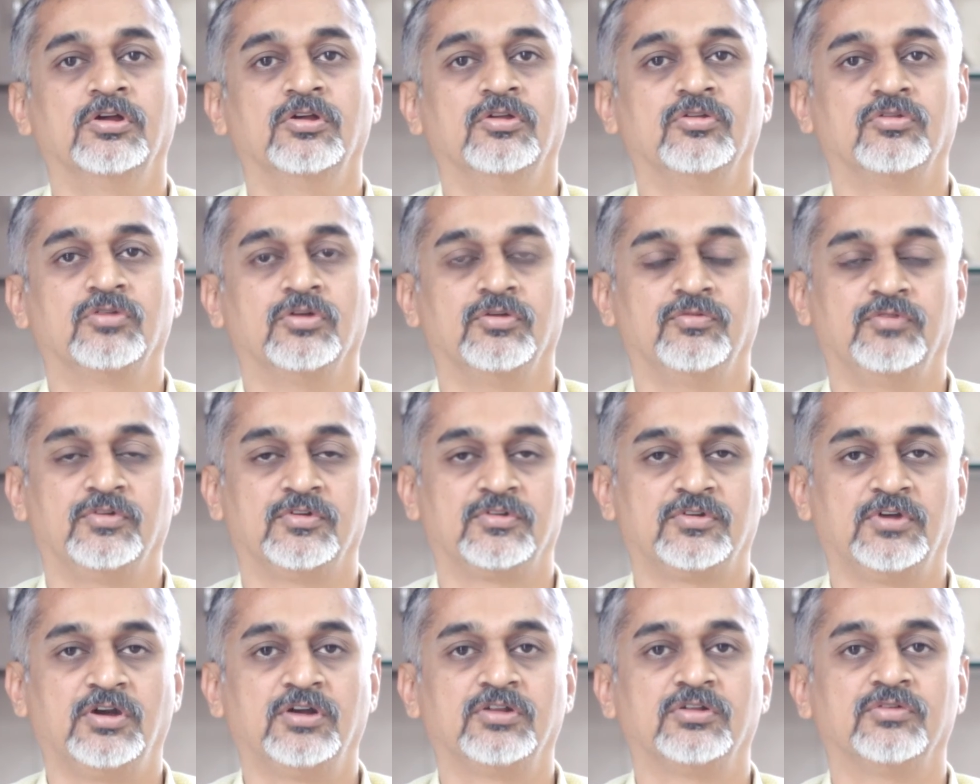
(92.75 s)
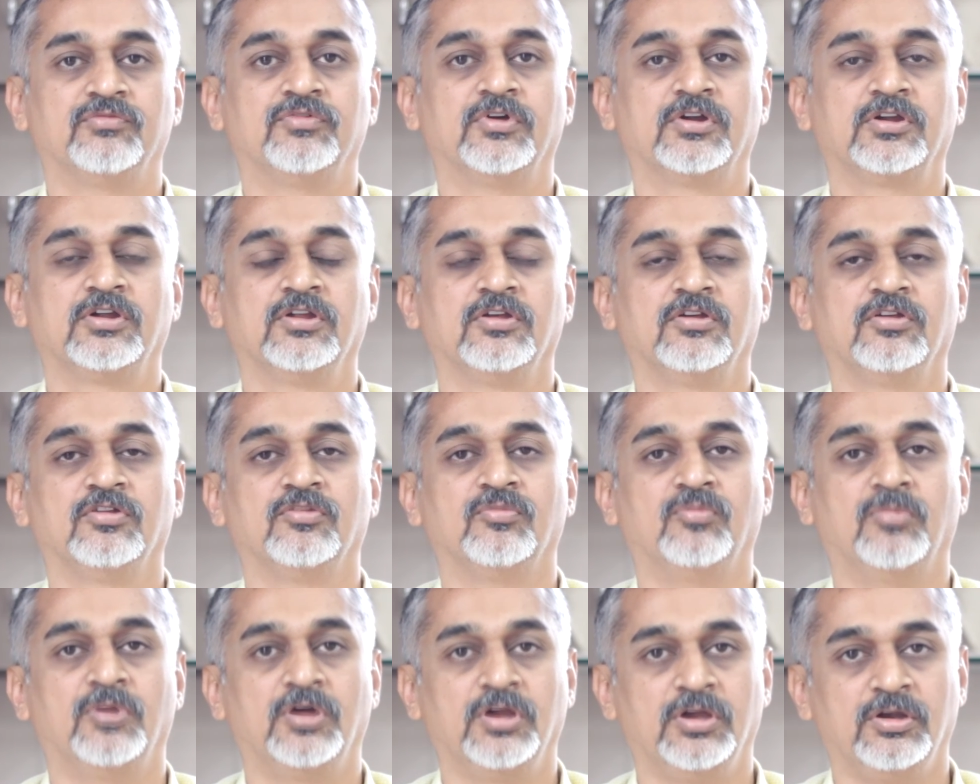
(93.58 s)
So if it starts affecting his
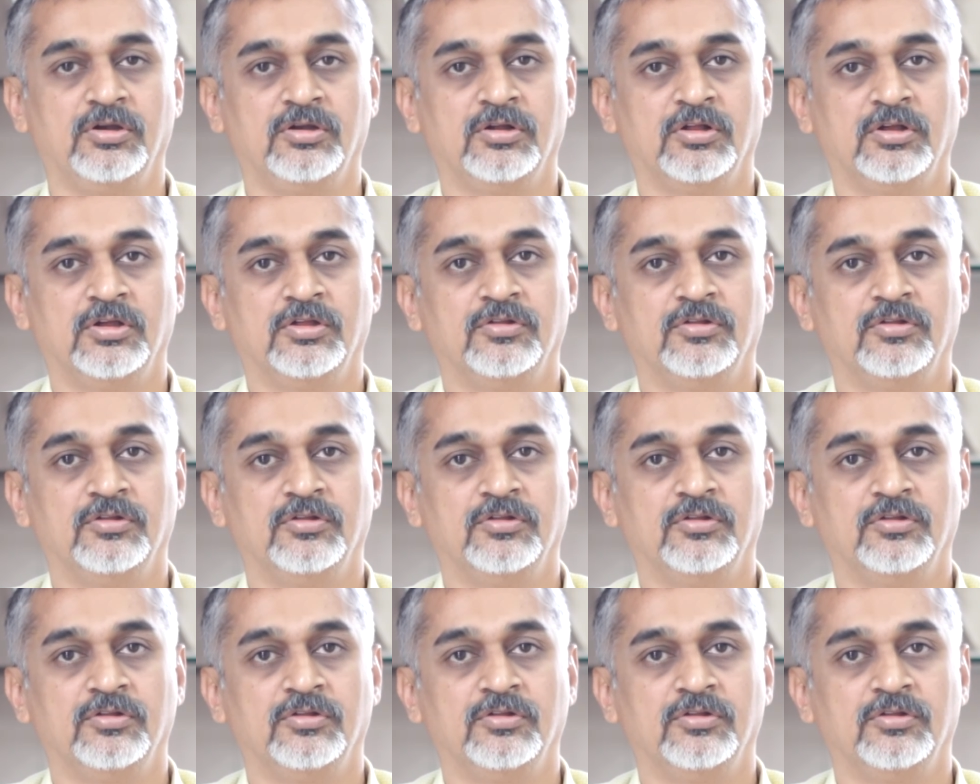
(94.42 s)
mind,